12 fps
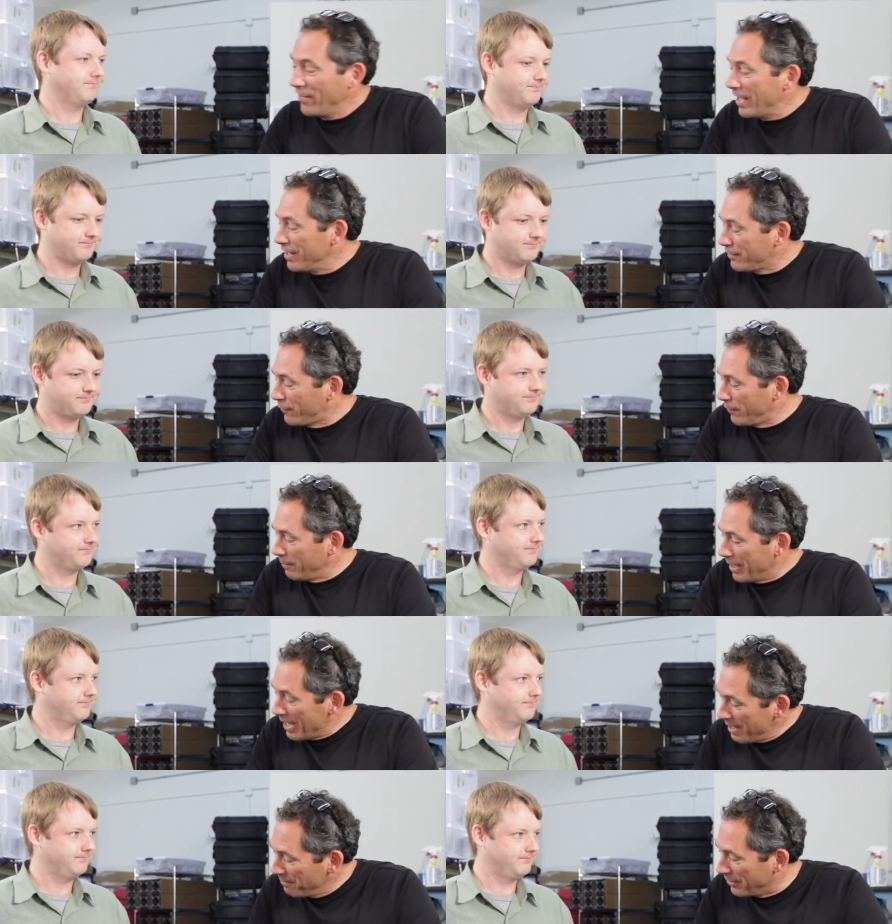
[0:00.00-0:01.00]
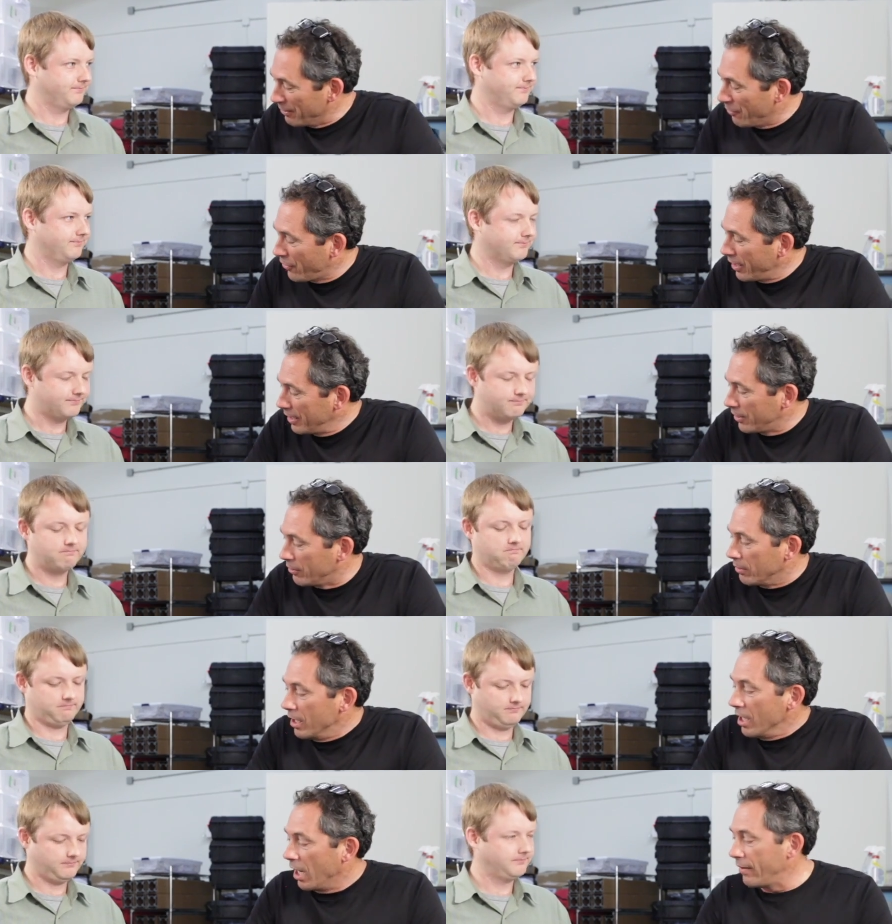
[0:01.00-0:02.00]
Speaker 1: that is phenomenal. Thank
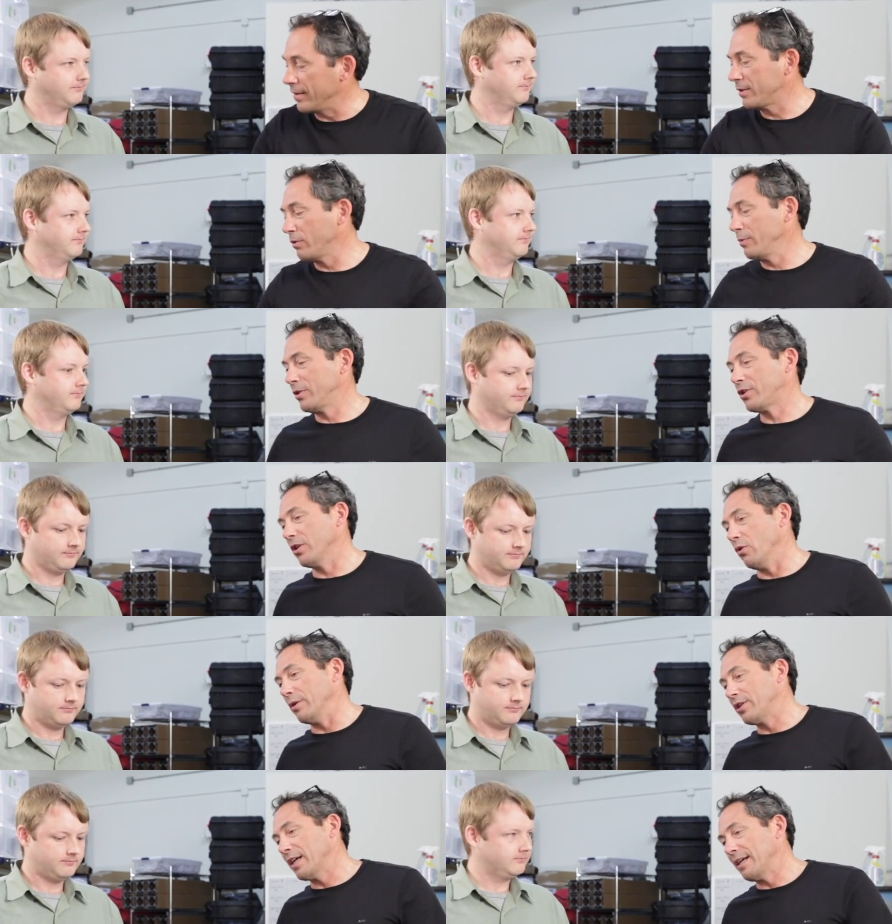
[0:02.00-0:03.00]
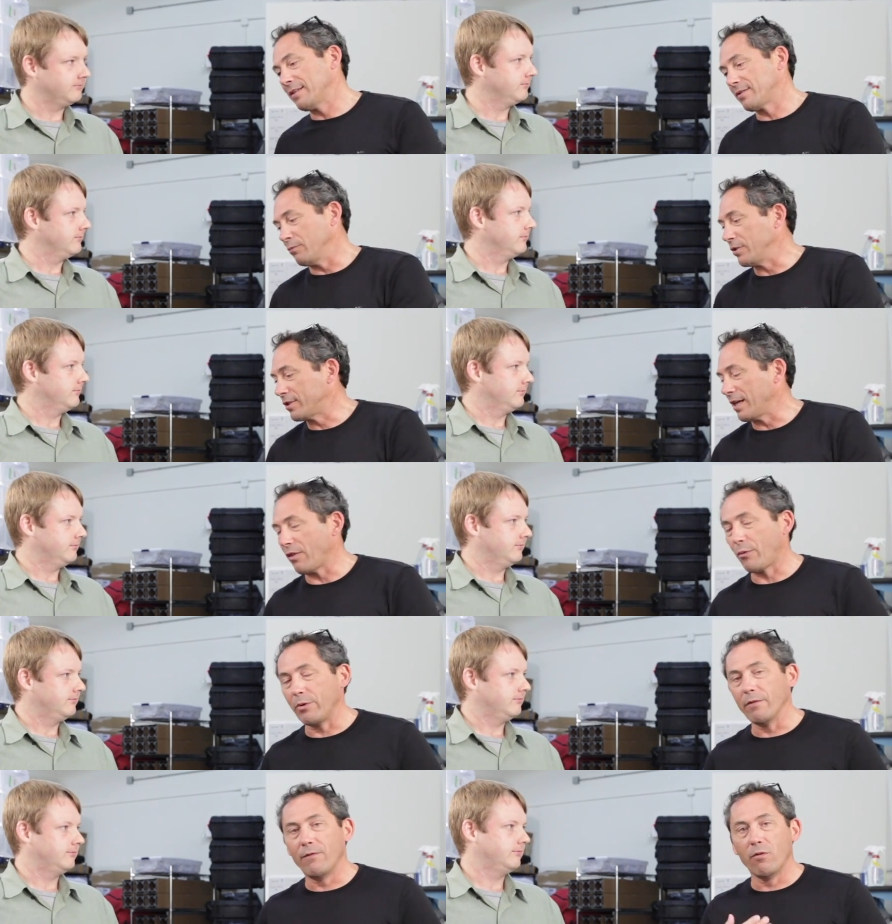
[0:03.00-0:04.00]
you. All right, so what did we show? We shot so we
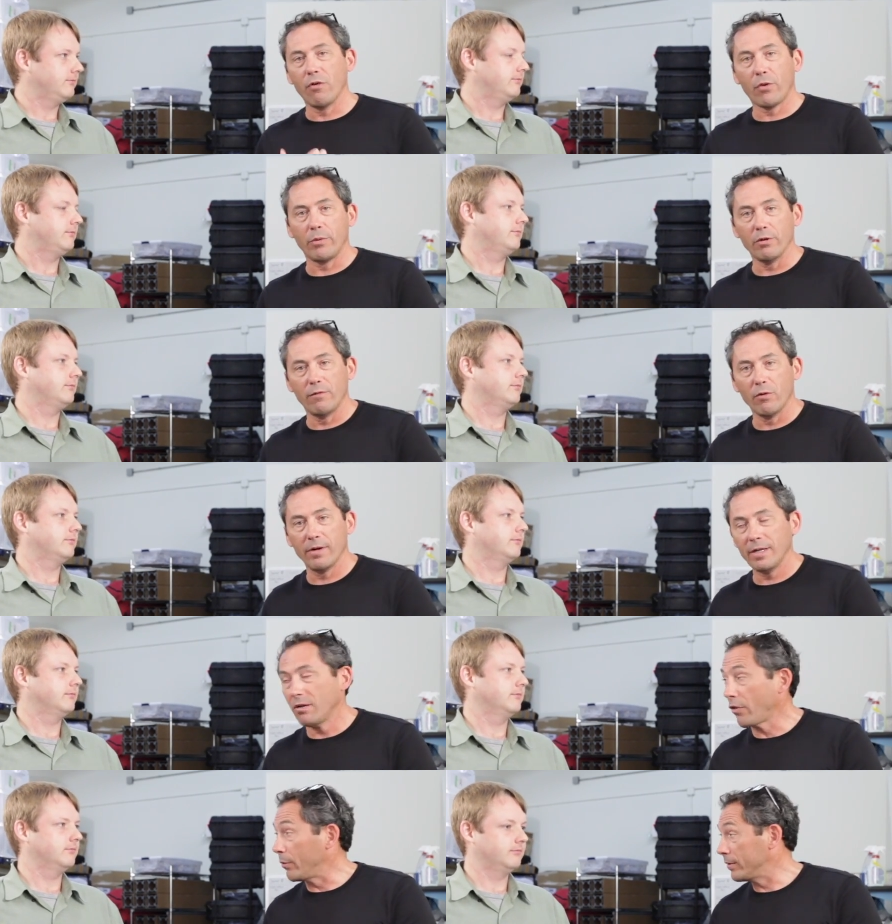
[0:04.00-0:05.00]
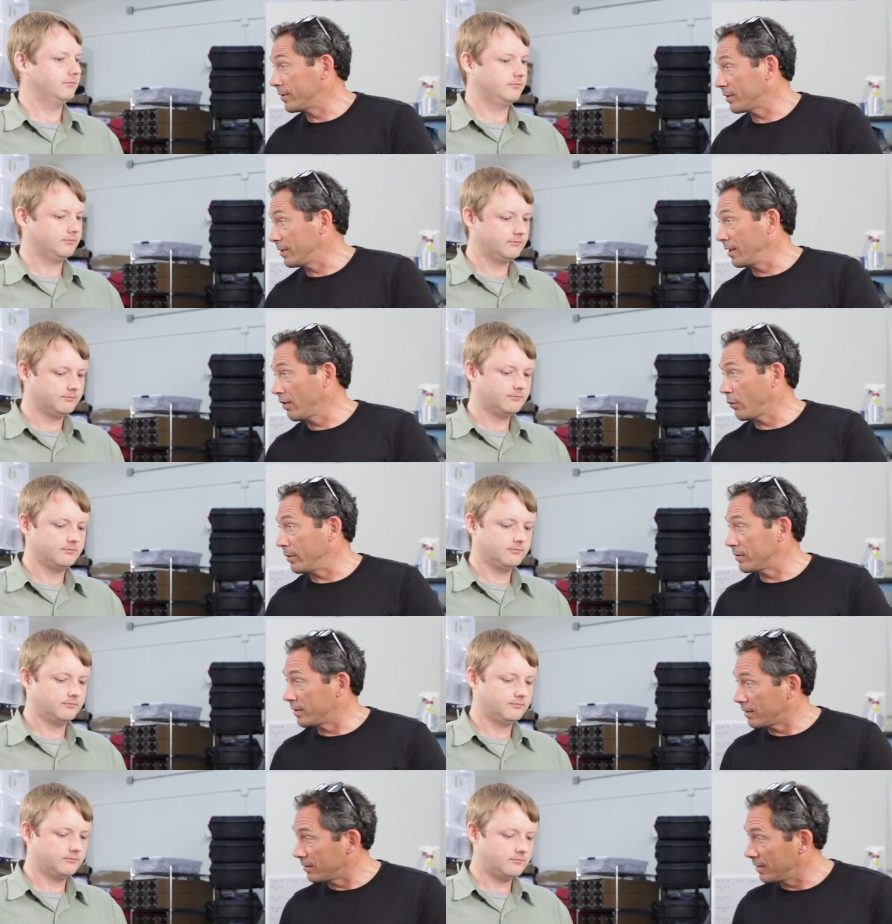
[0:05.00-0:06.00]
shot 304, 304L, 316,
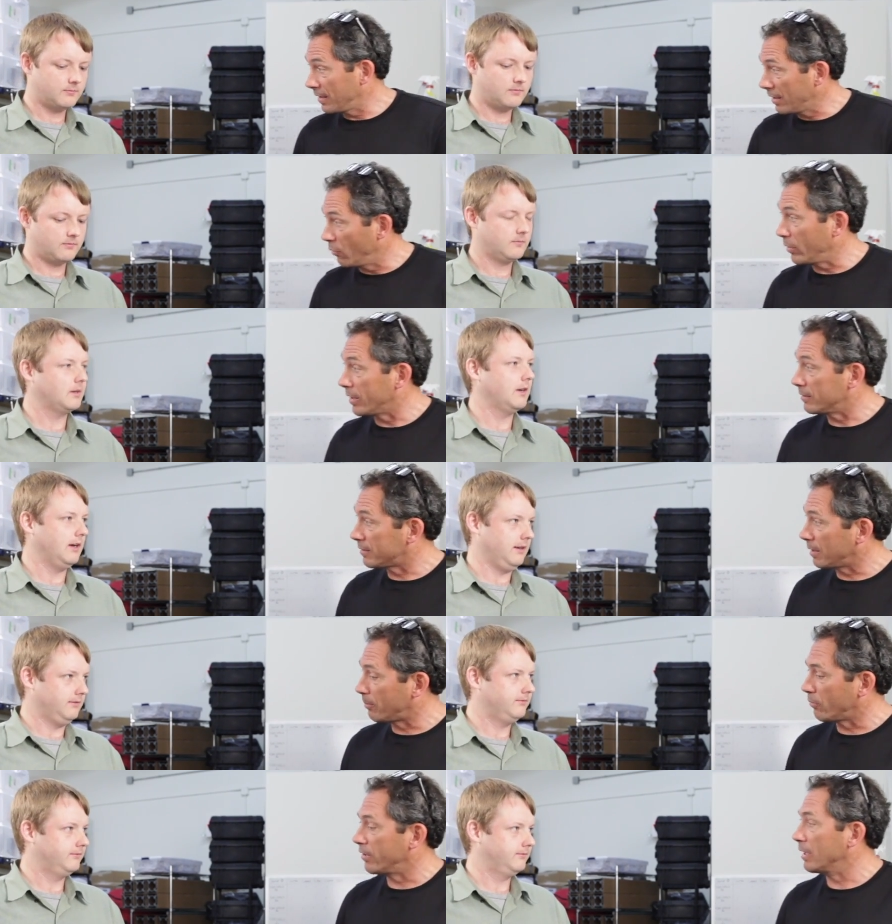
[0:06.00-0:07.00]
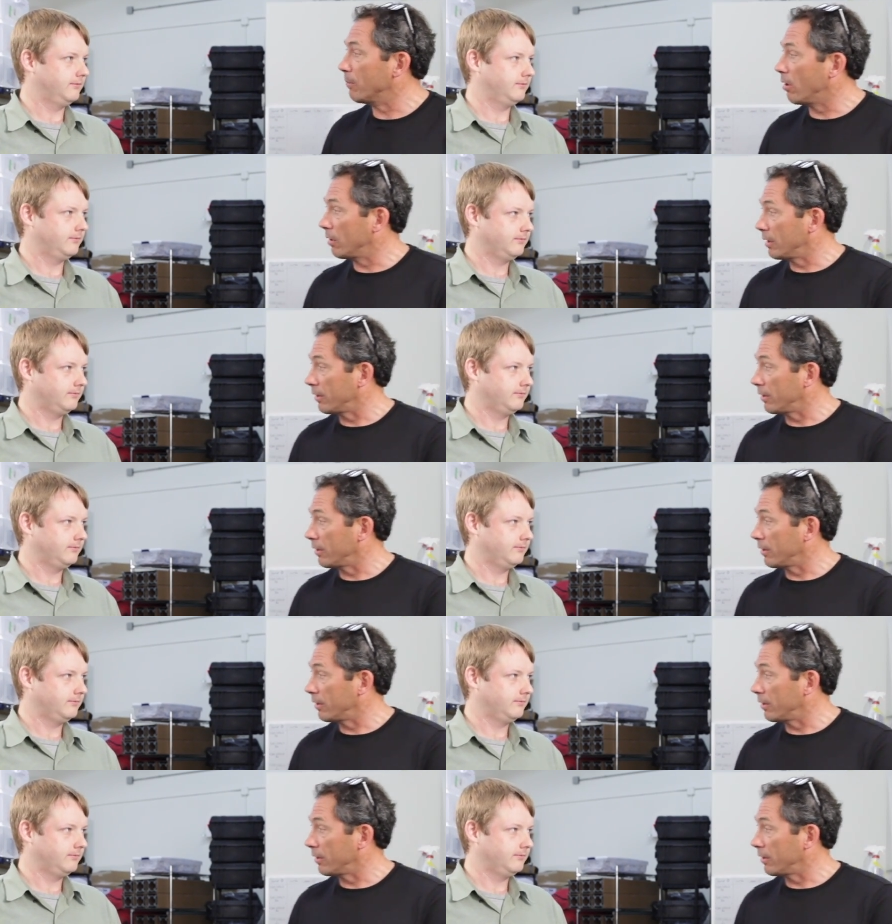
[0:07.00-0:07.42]
316 Now We can separate them all